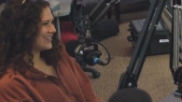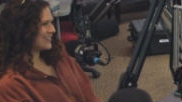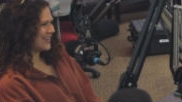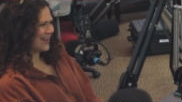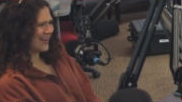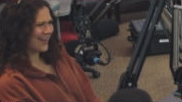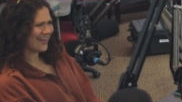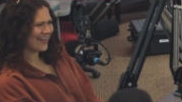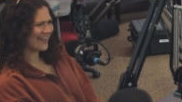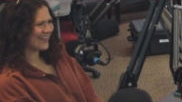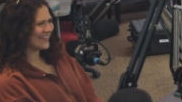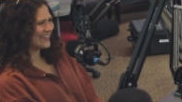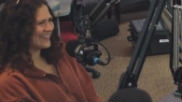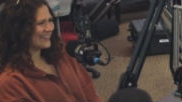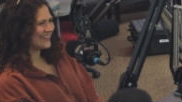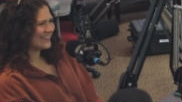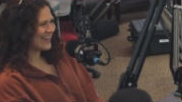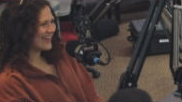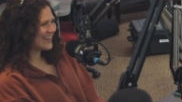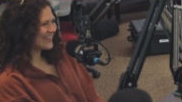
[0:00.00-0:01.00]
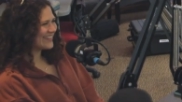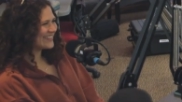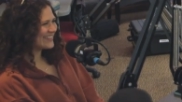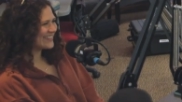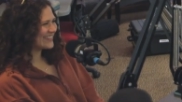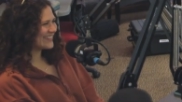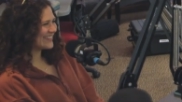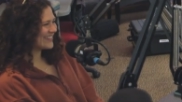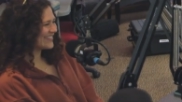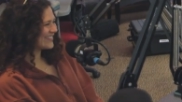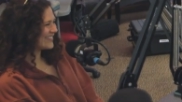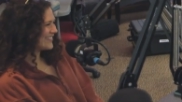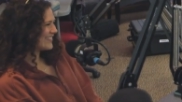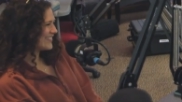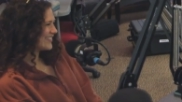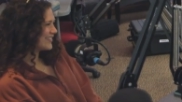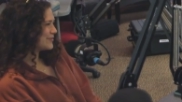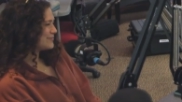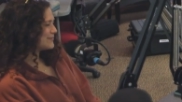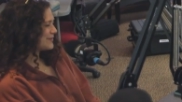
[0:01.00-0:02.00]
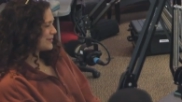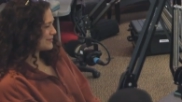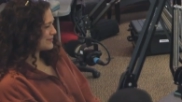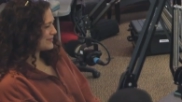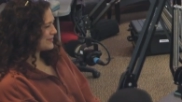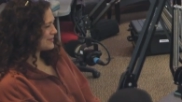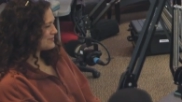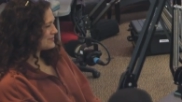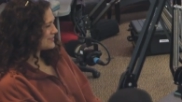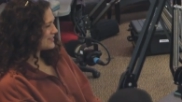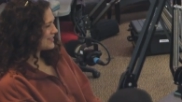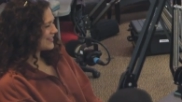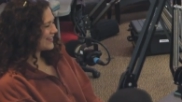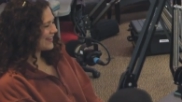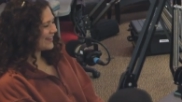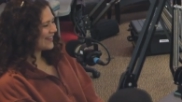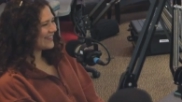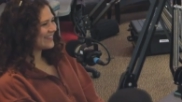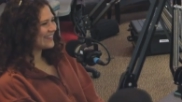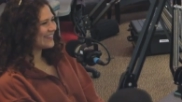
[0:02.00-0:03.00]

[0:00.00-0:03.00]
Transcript: Yeah, a little pick me up for the day.